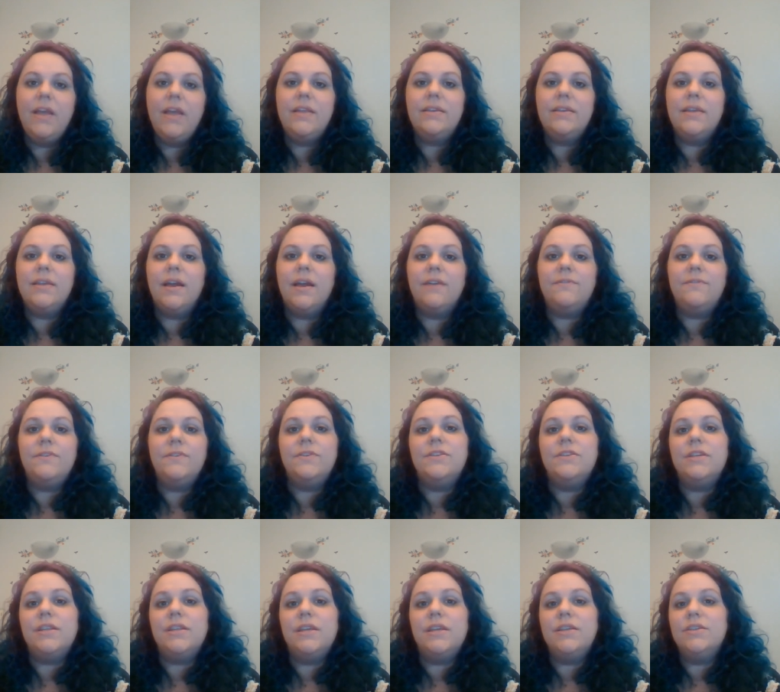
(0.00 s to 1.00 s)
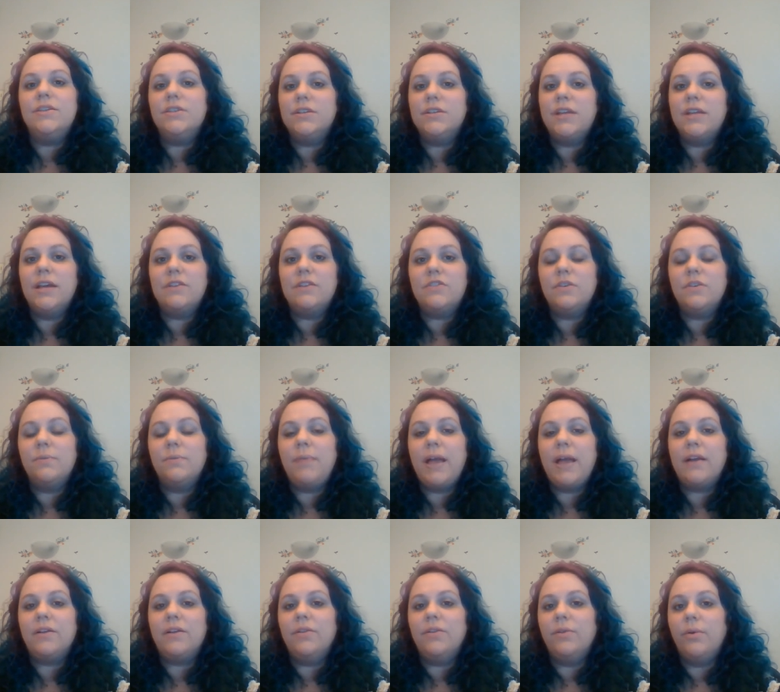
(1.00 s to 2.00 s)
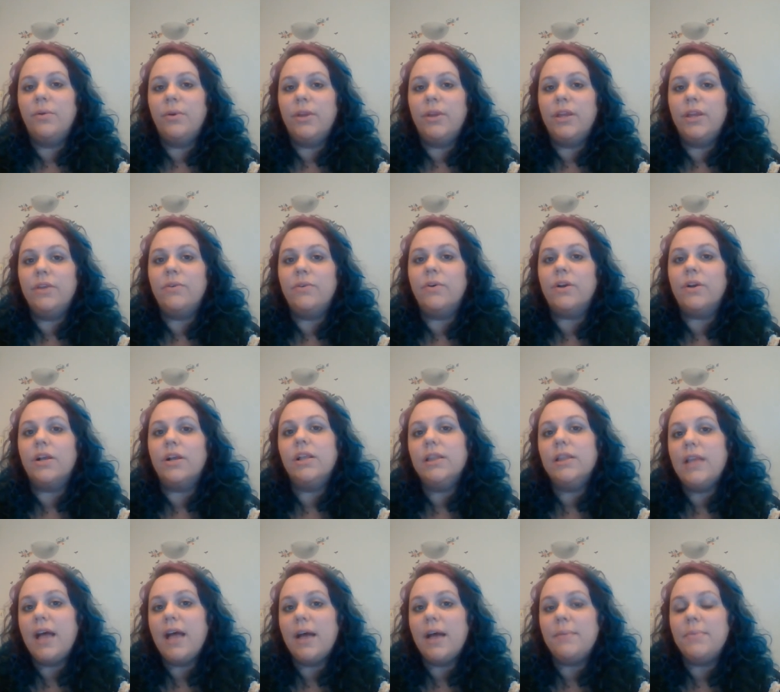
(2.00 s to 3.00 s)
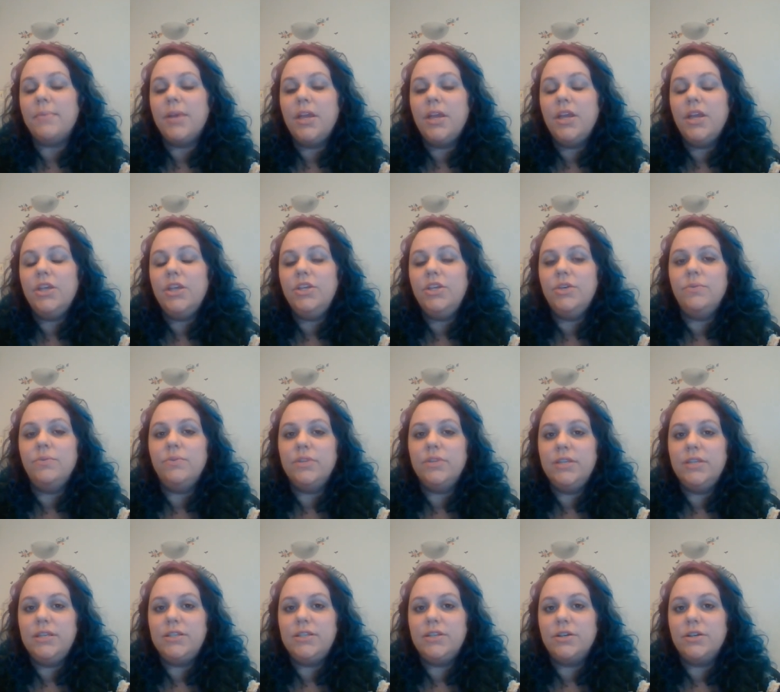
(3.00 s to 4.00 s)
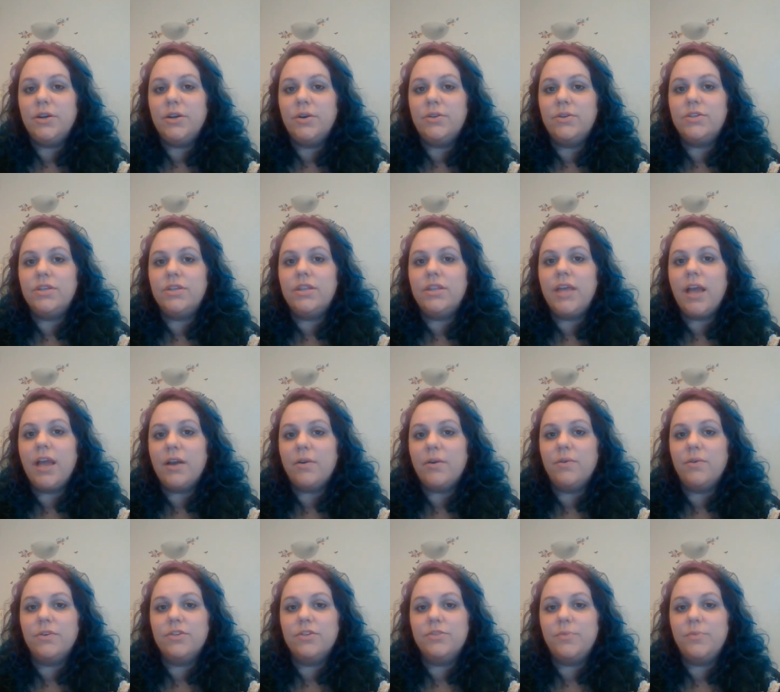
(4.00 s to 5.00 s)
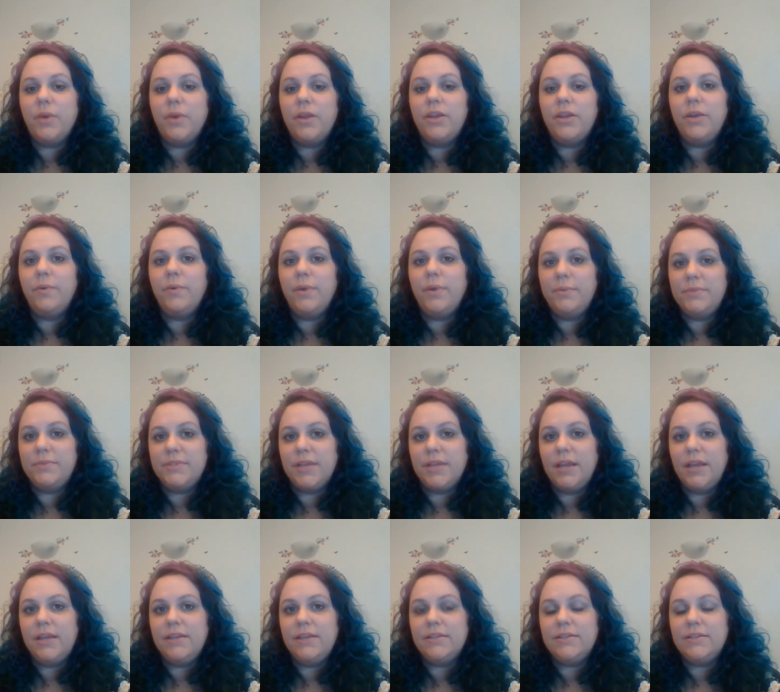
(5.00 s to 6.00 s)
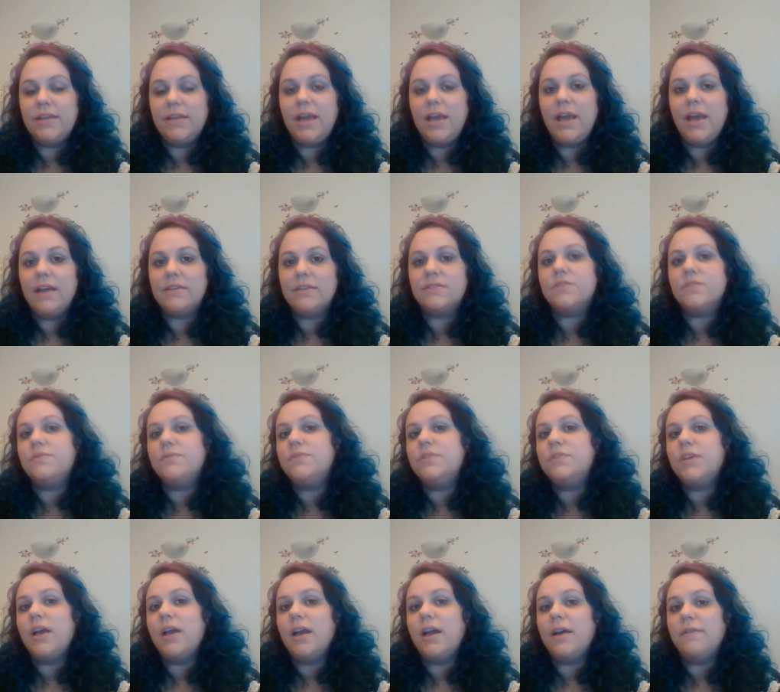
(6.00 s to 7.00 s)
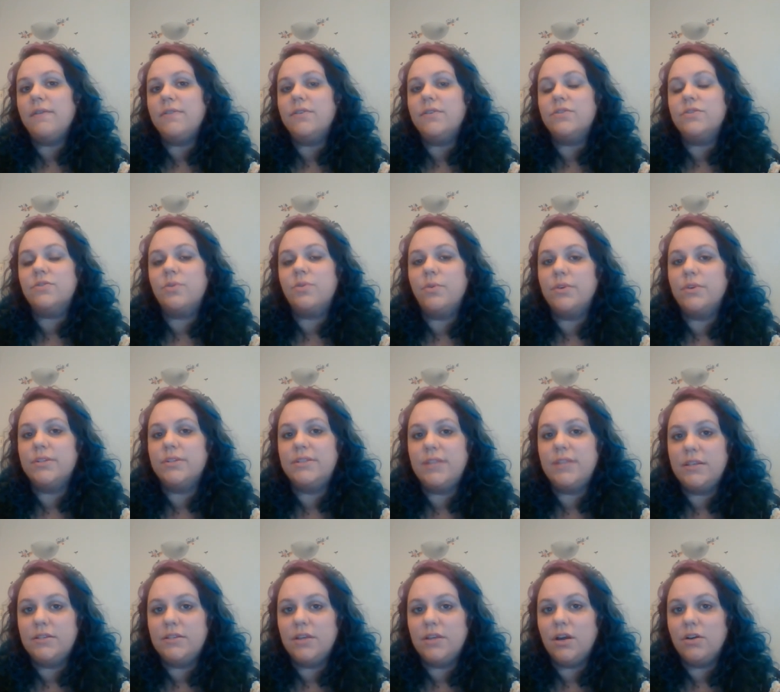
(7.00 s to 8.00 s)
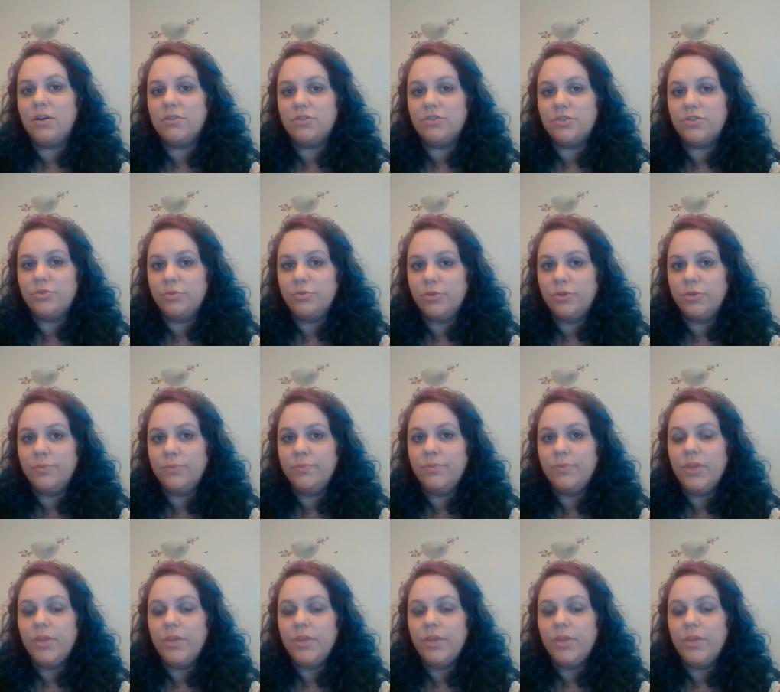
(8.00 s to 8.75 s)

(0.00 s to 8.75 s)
Now, if you did International Baccalaureate or CLEP, you will need to go to that corresponding website to ask to have the scores sent to our school.